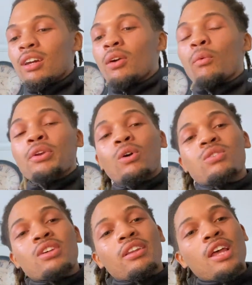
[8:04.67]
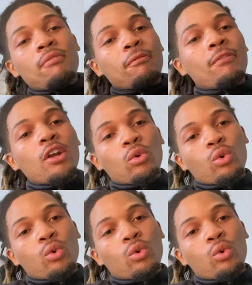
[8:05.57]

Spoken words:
when you go to that Navy Federal,